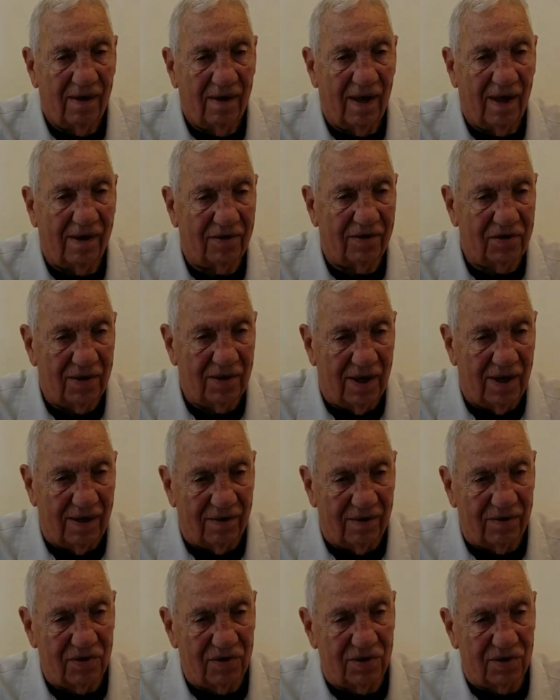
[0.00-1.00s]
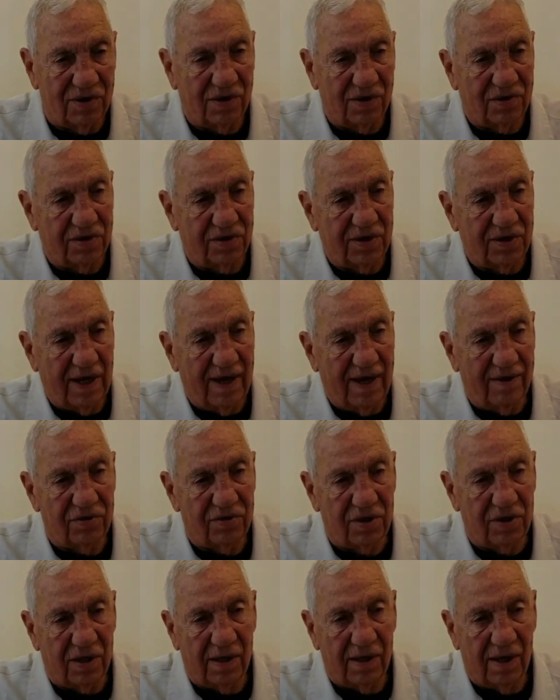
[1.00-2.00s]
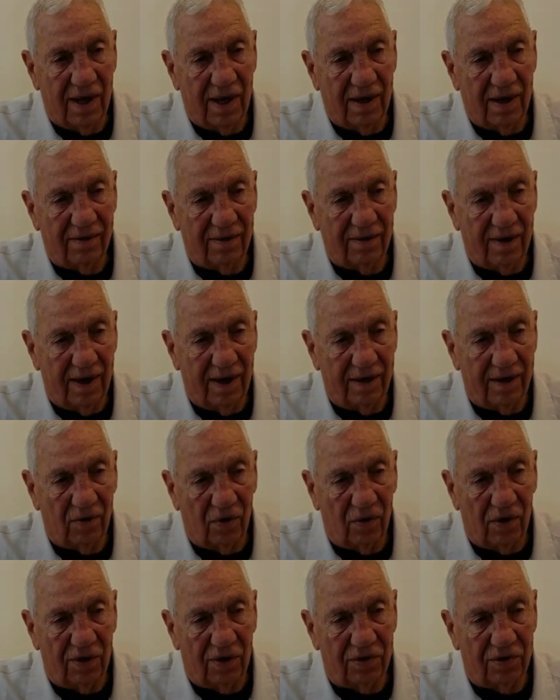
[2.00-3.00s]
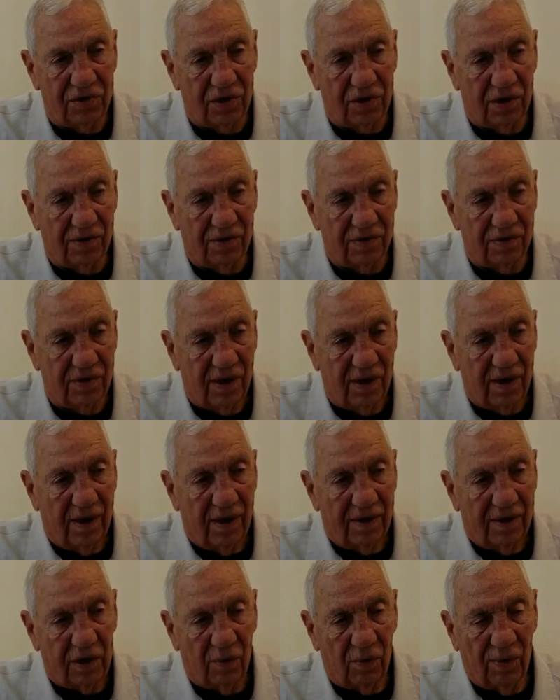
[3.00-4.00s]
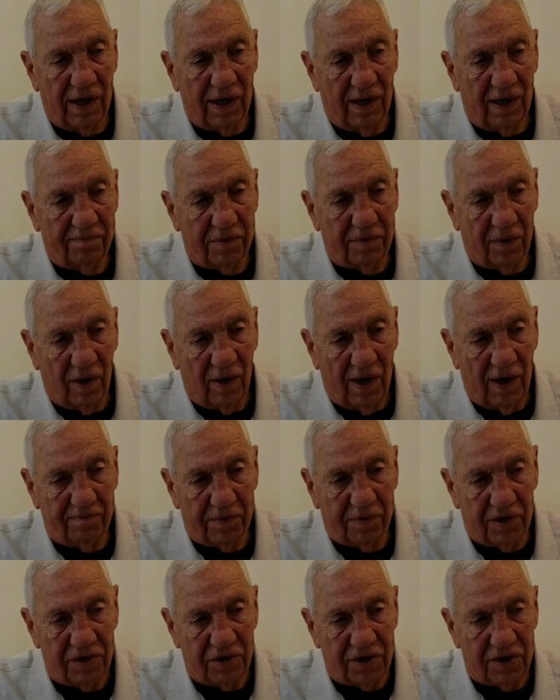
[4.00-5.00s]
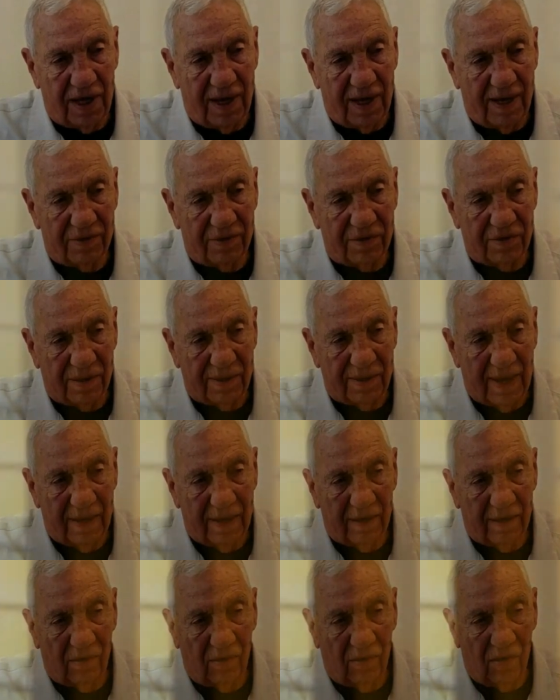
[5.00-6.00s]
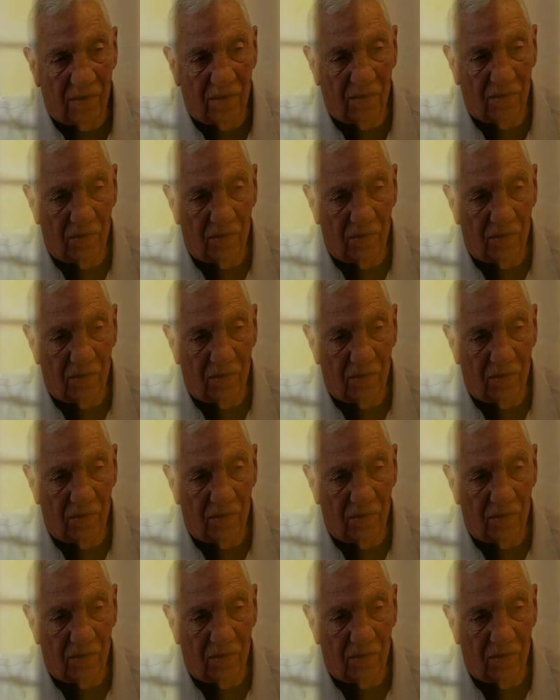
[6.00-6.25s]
and and the, the stairs and, and and all this, the, you went up up the stairs and down the long